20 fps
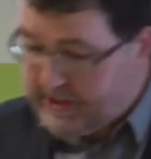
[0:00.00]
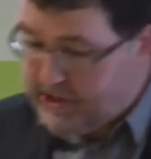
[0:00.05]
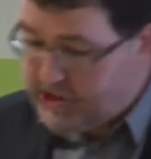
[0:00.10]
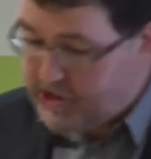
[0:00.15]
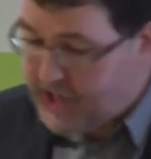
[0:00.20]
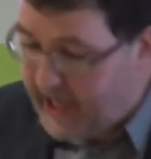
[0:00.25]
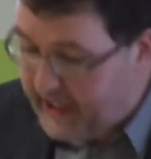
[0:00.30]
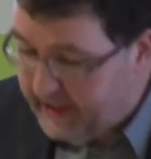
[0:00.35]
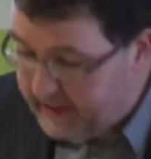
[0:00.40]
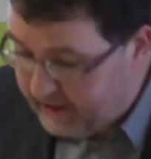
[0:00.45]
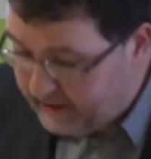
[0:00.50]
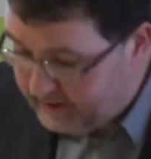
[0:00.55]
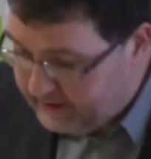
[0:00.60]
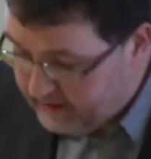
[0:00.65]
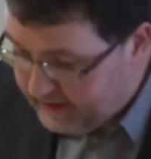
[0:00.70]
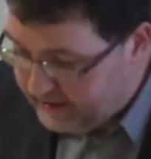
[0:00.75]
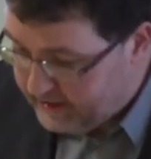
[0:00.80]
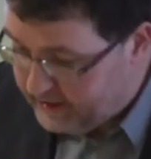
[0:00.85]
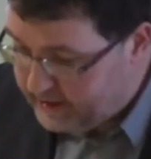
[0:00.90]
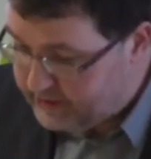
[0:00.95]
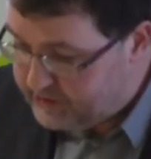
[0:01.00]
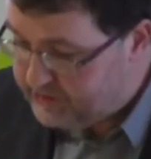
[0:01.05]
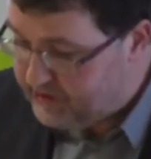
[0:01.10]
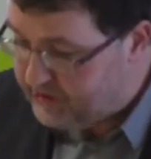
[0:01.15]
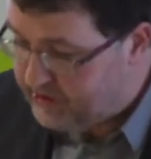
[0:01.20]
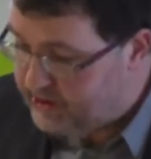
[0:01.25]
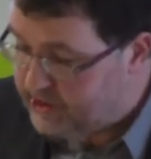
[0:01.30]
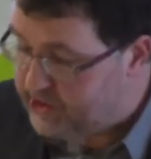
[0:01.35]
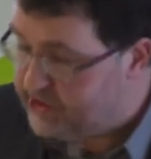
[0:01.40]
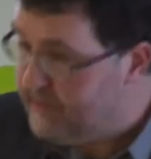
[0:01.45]
in China, it's
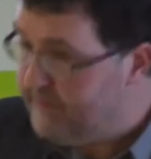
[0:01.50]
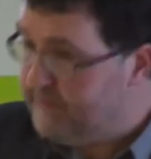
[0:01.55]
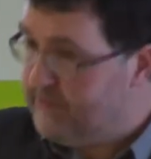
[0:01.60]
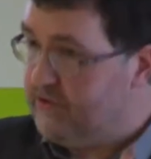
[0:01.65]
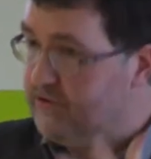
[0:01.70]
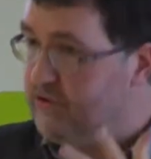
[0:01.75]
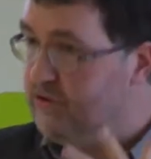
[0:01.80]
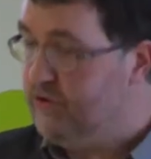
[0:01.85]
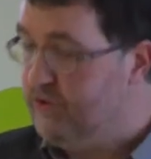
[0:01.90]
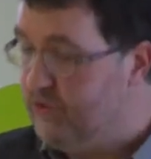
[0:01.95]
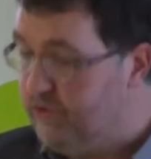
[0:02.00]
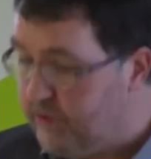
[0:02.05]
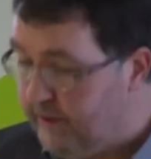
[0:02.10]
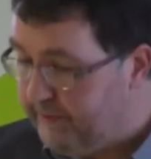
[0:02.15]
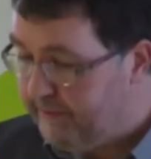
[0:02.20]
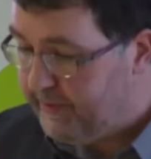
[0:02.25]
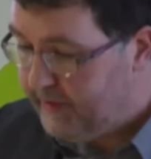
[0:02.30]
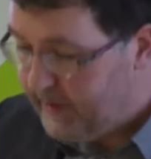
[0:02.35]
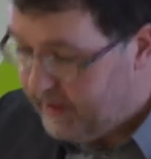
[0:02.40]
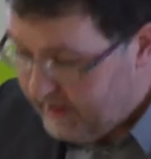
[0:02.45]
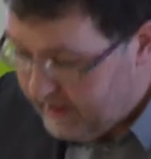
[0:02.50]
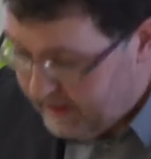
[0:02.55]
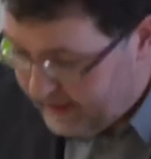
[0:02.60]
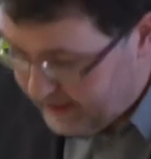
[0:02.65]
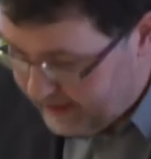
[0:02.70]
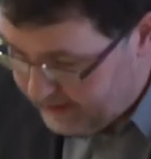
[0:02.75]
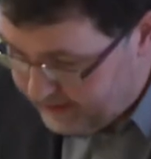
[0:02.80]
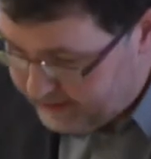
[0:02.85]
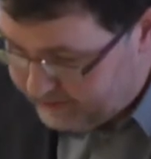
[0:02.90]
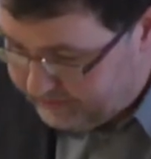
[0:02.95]
uh, shipped to Europe,
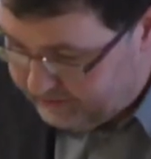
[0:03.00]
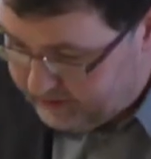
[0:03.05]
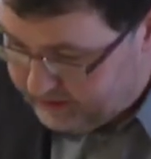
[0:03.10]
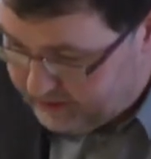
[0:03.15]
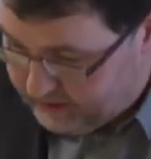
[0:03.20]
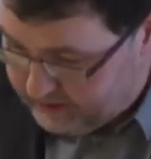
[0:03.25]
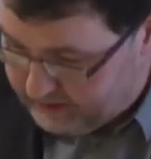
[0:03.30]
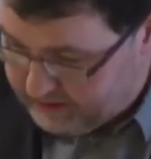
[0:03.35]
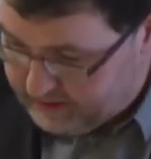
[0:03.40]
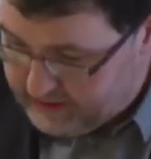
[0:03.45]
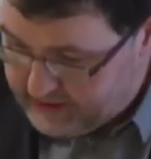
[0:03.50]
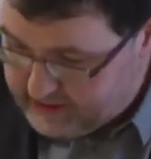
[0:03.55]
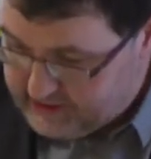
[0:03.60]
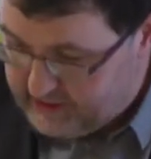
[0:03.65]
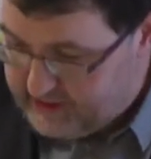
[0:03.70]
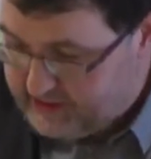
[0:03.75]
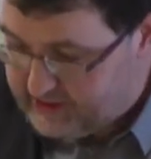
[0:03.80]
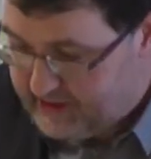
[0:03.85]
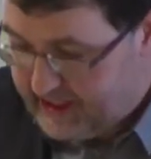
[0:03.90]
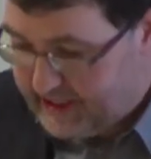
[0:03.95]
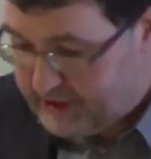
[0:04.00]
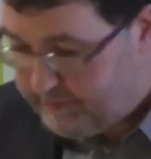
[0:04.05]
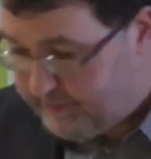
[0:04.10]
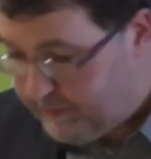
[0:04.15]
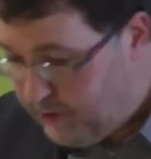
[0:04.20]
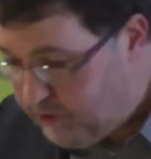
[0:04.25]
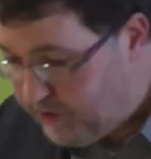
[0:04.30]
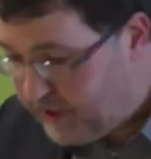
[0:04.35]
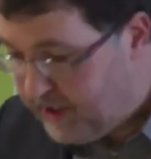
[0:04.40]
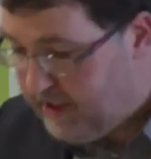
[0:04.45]
and it, uh, it, it, gets
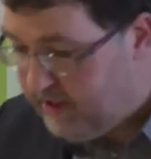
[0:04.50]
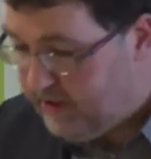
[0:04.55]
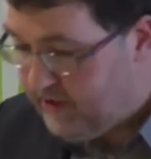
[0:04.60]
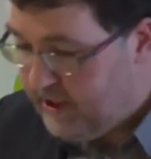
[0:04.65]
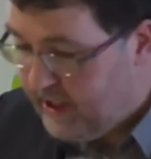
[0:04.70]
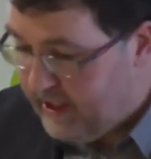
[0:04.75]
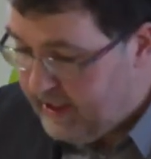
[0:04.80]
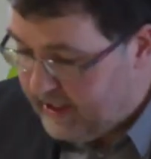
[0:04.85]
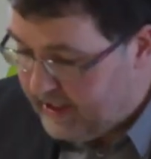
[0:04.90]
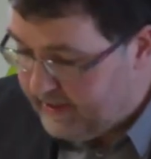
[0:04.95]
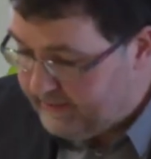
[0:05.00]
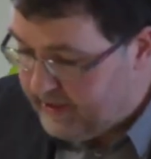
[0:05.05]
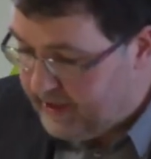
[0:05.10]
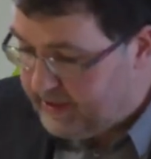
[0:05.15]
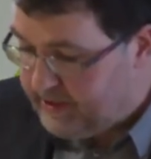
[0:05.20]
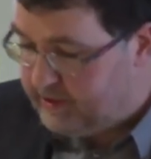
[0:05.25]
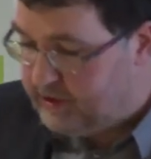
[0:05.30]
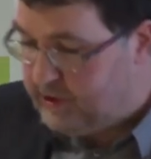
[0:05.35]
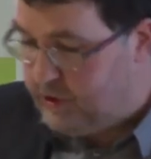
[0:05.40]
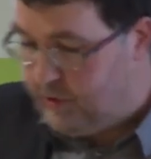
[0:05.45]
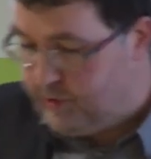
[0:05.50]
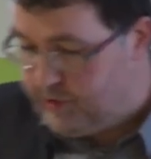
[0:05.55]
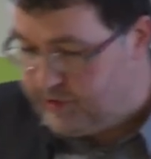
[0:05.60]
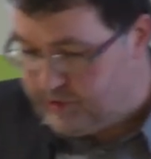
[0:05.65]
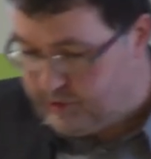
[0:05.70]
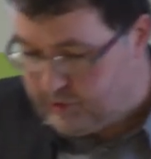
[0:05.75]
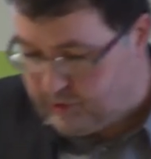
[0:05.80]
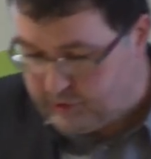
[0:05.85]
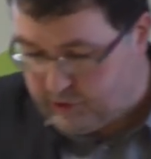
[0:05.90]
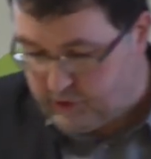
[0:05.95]
broke here, and then it goes
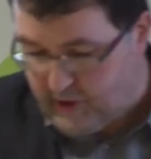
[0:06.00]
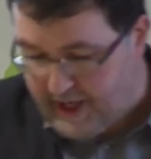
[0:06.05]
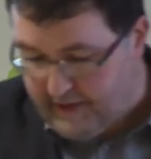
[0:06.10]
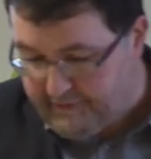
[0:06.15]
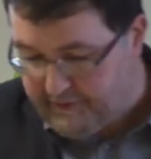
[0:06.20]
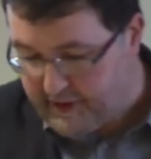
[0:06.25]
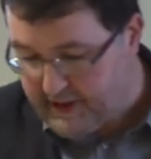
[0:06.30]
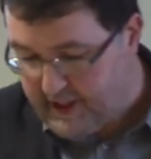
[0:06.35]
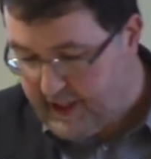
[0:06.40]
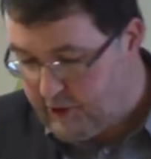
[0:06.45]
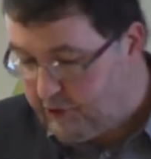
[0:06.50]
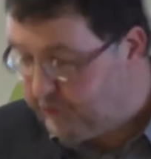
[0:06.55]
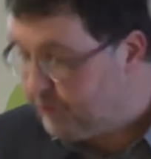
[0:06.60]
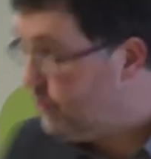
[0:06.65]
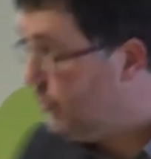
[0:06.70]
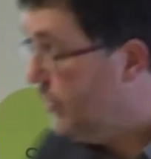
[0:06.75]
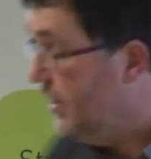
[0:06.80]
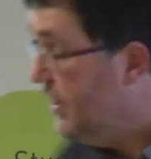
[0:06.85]
to, to Africa or to